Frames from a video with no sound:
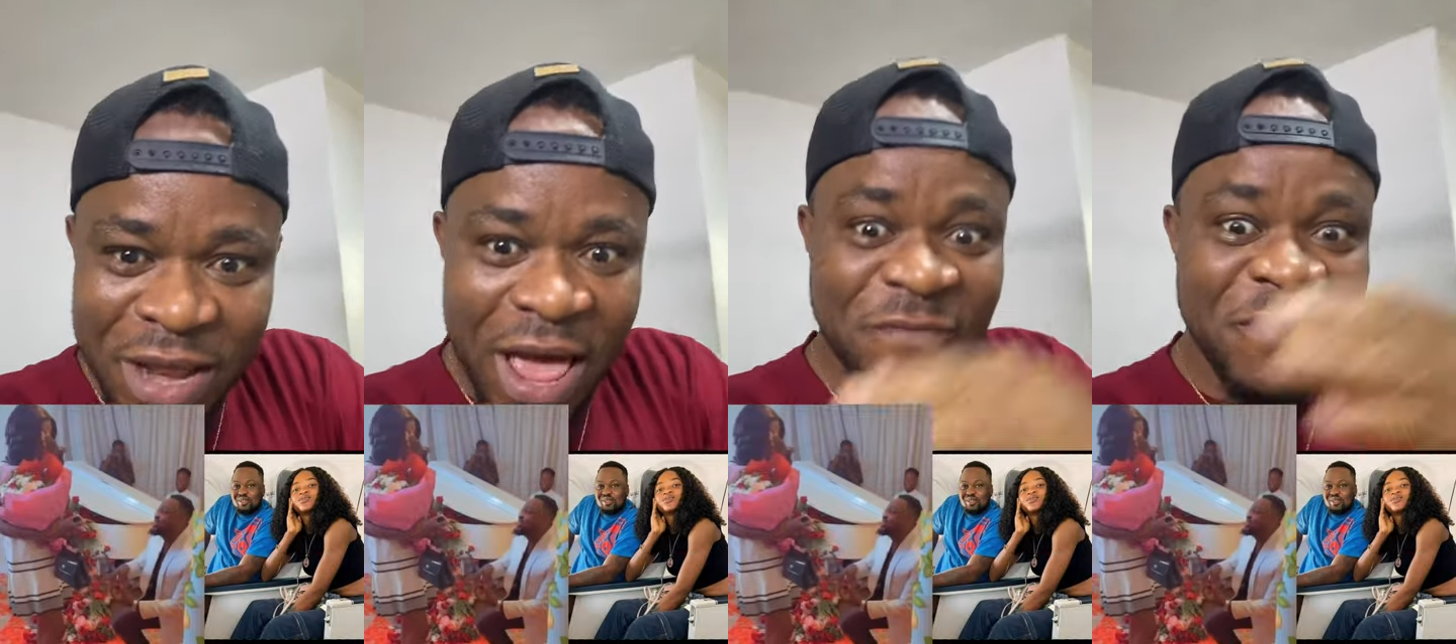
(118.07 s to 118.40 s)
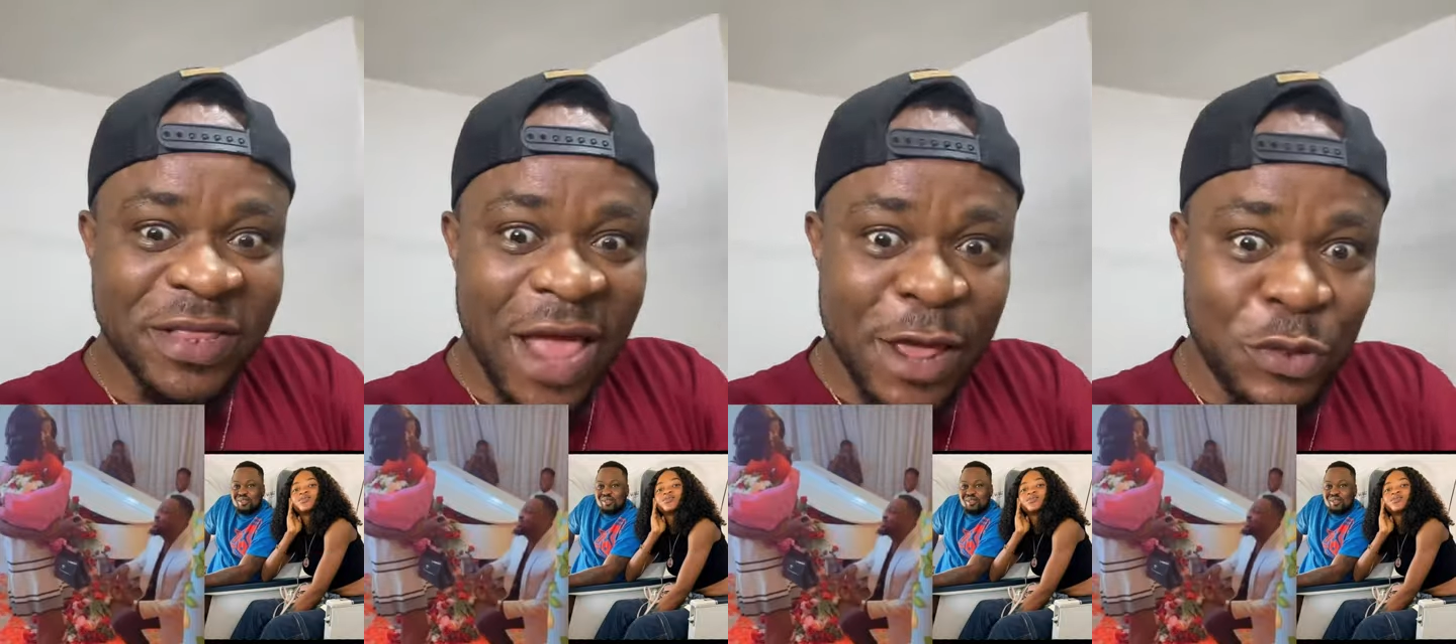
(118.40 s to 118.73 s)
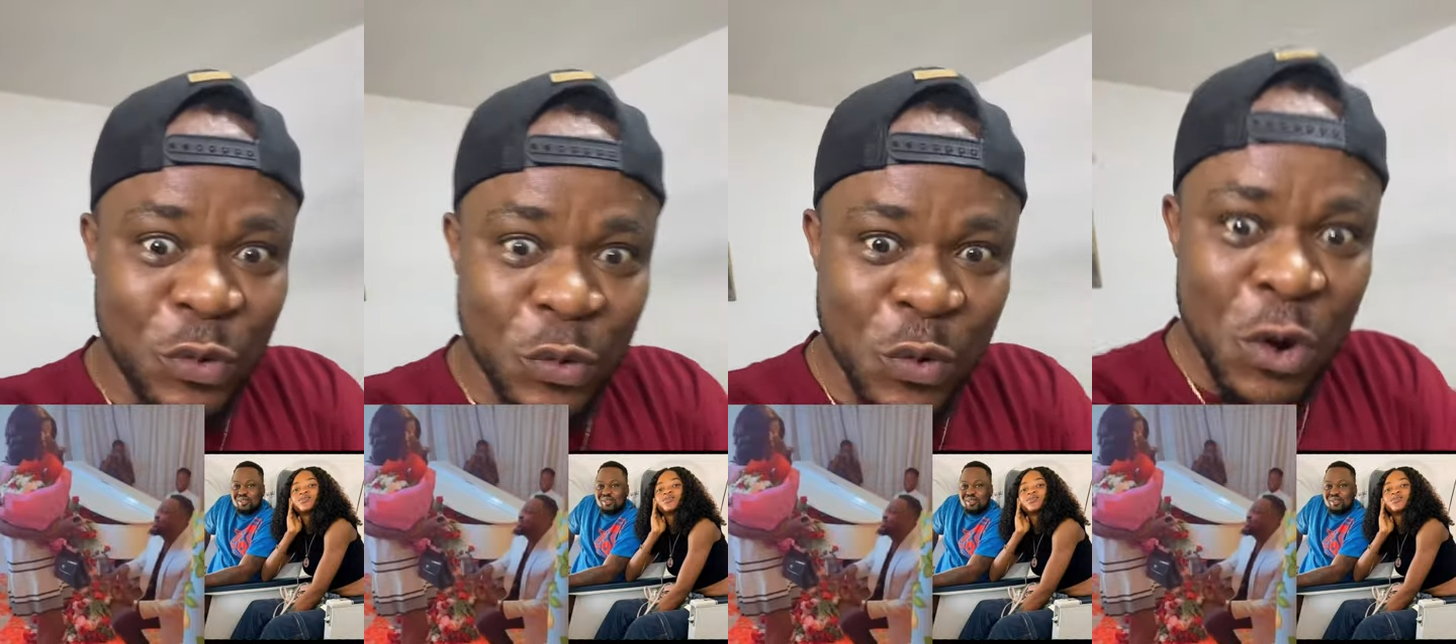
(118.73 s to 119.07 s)
they
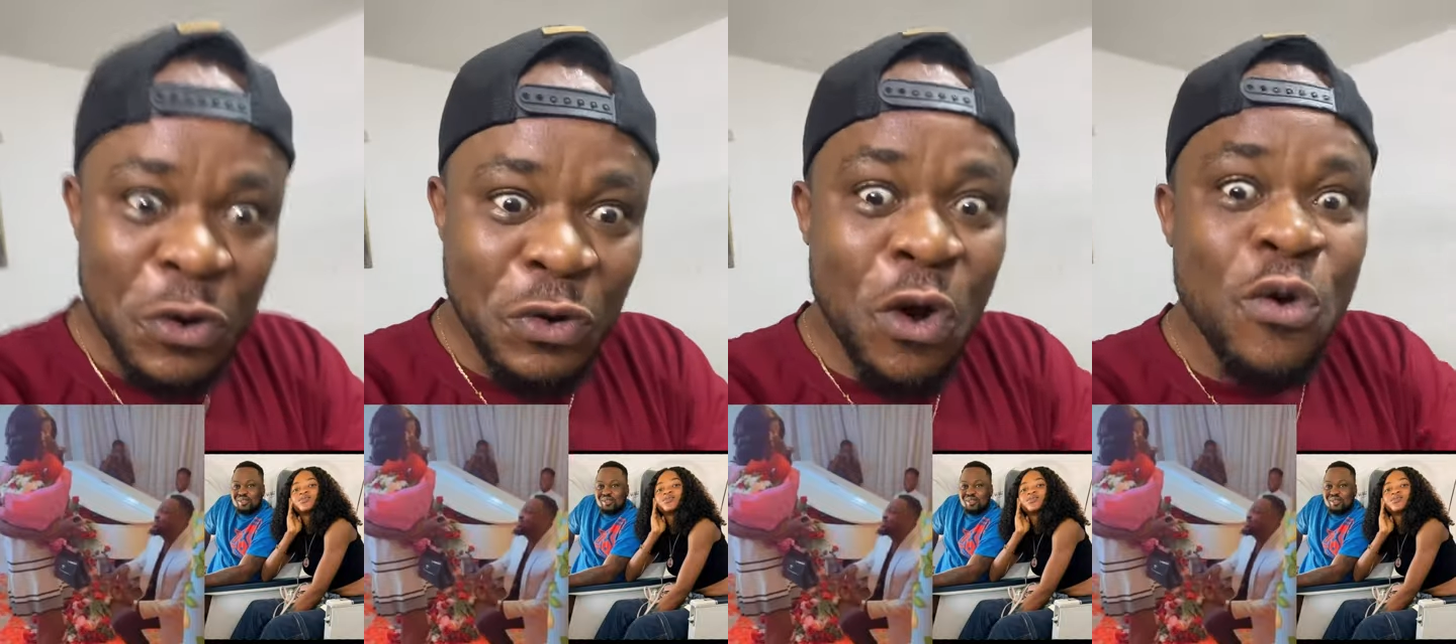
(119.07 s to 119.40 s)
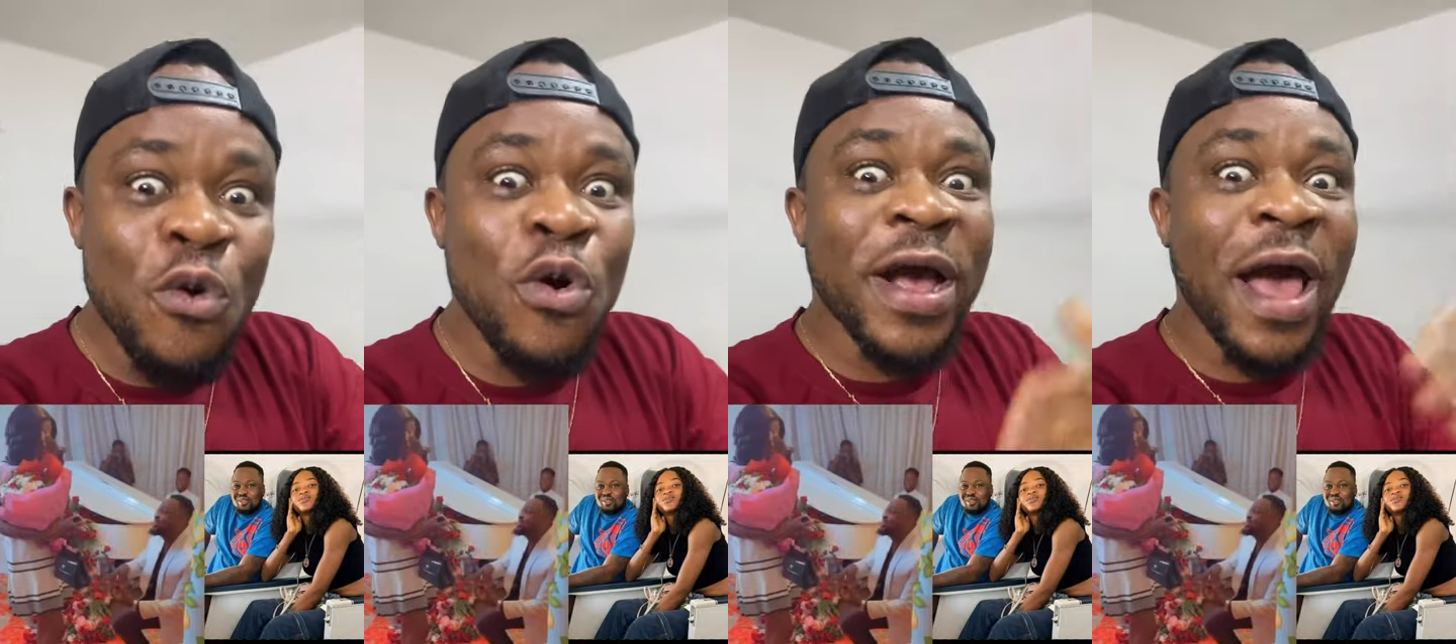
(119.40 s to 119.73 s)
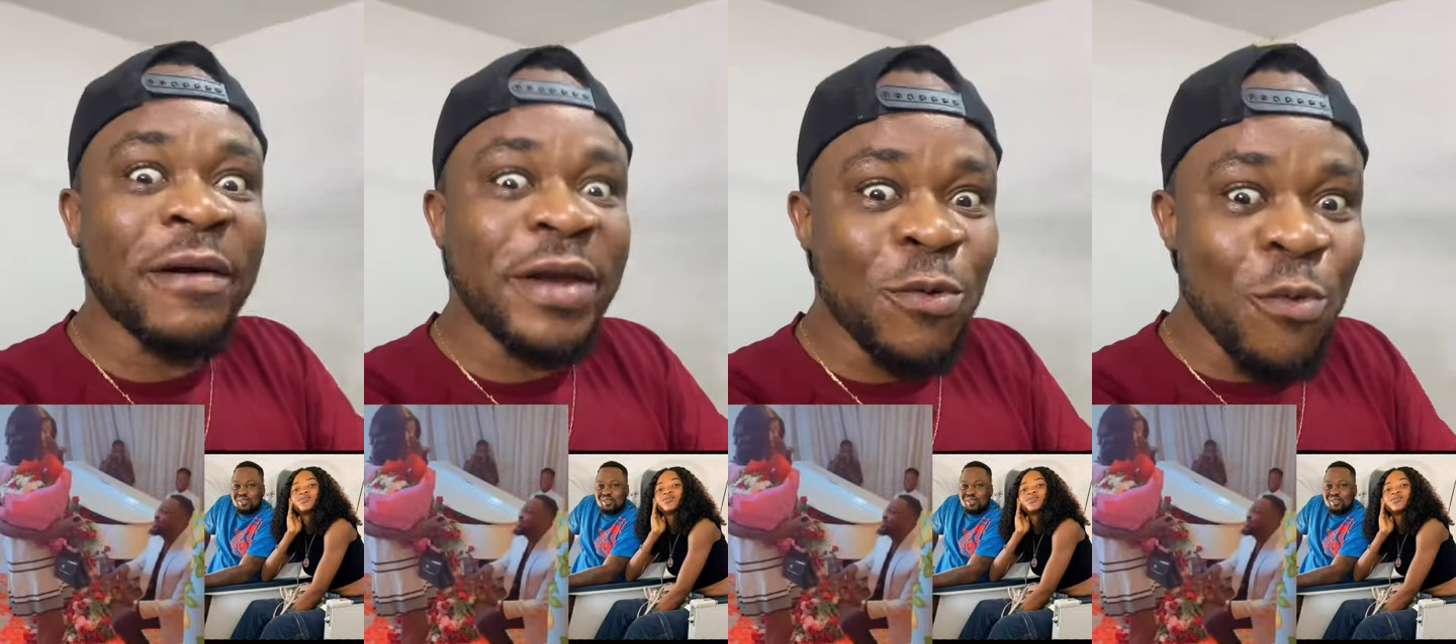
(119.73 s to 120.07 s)
advertise you, don't go
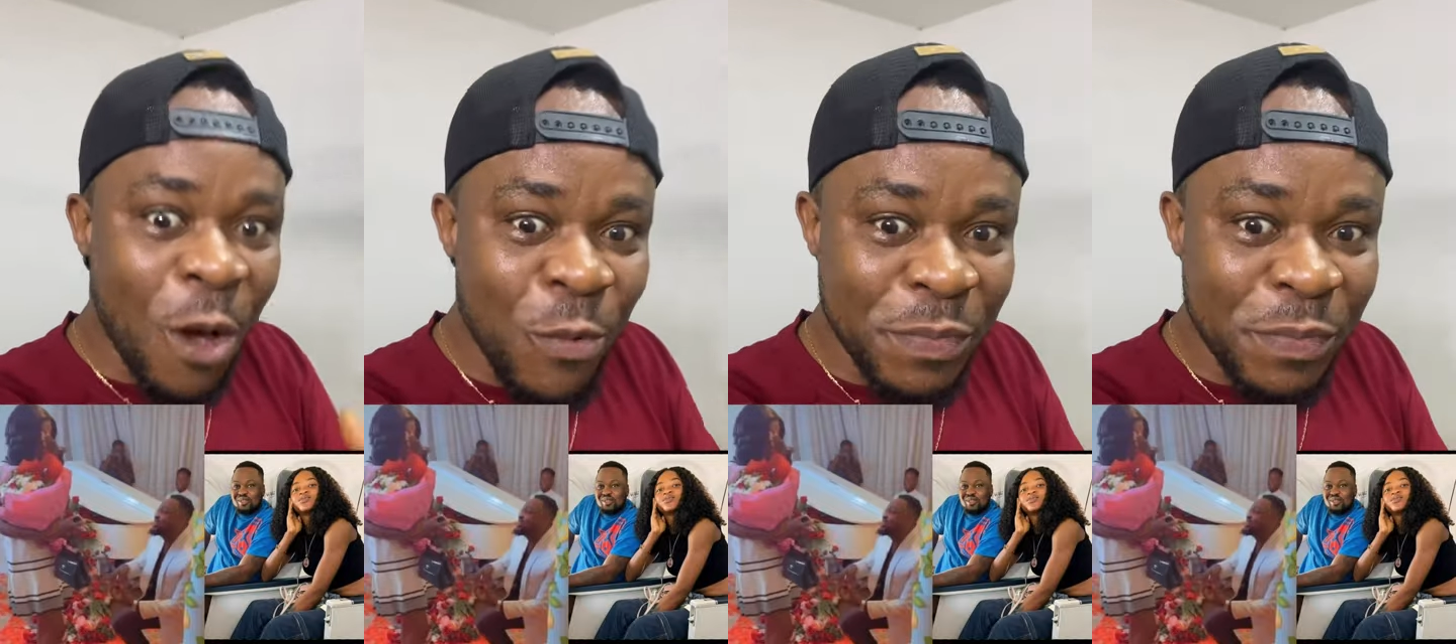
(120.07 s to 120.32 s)
carry the one